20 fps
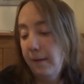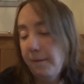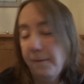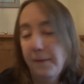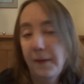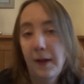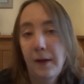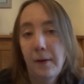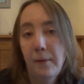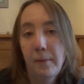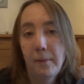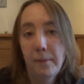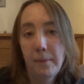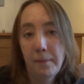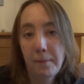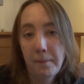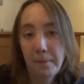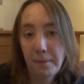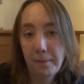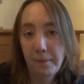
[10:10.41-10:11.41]
Now,
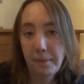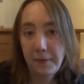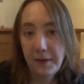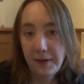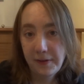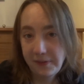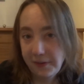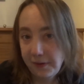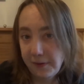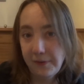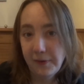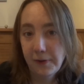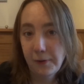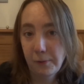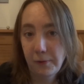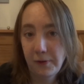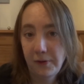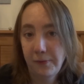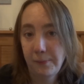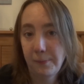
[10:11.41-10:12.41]
this is a
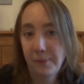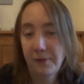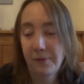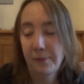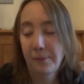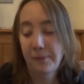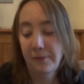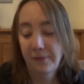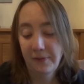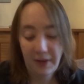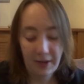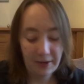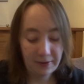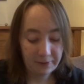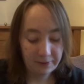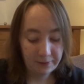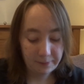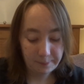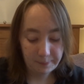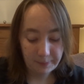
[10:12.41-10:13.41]
Christmas
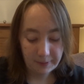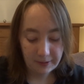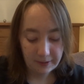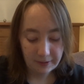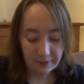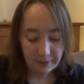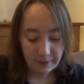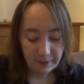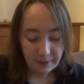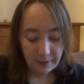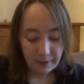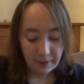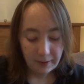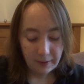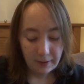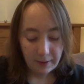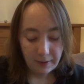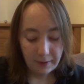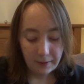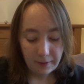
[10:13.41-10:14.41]
scent, but
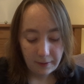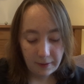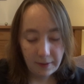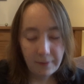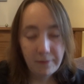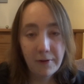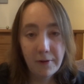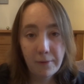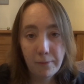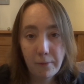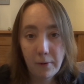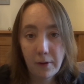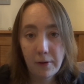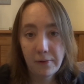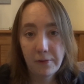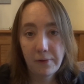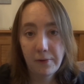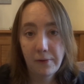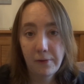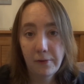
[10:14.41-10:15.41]
if you've
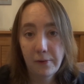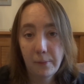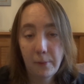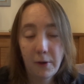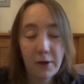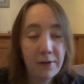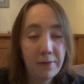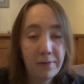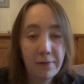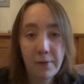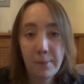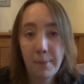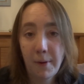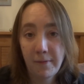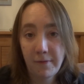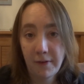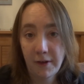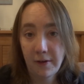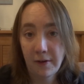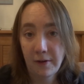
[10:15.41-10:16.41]
watched quite a few of my
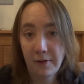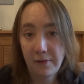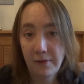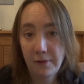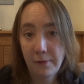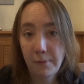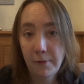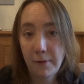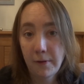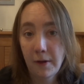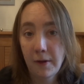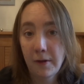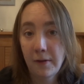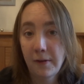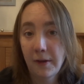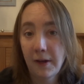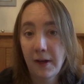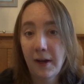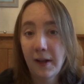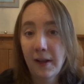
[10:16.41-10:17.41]
videos, you will know
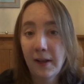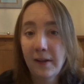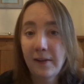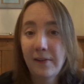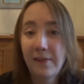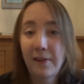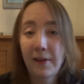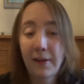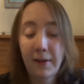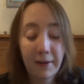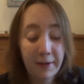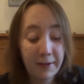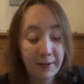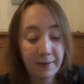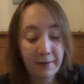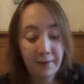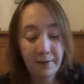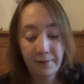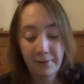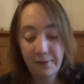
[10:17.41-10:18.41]
that I like to light
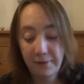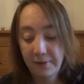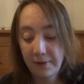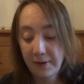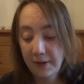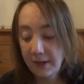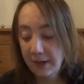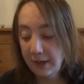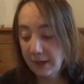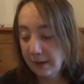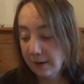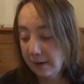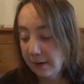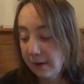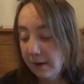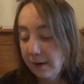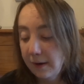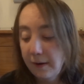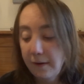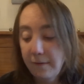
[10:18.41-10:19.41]
this near
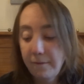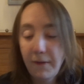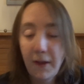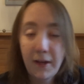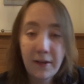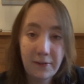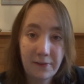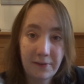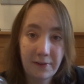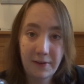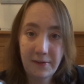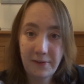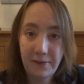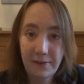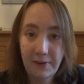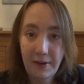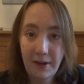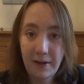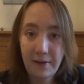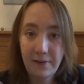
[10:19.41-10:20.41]
Valentine's
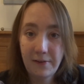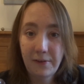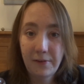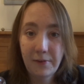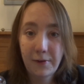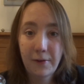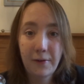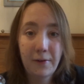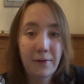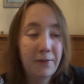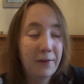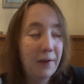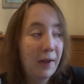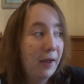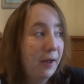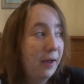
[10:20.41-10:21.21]
Day, just because